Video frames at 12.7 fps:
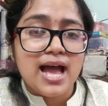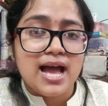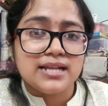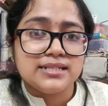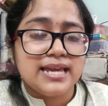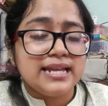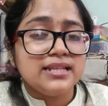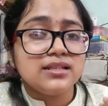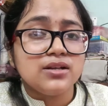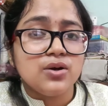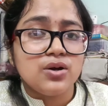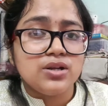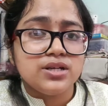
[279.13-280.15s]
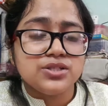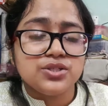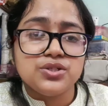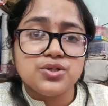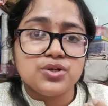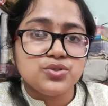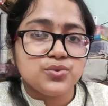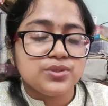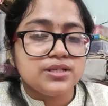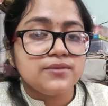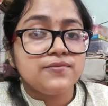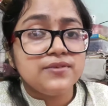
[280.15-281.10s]
and gaining the knowledge in your
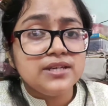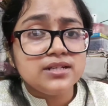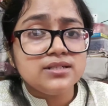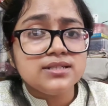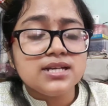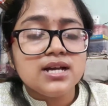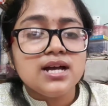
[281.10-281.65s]
chosen field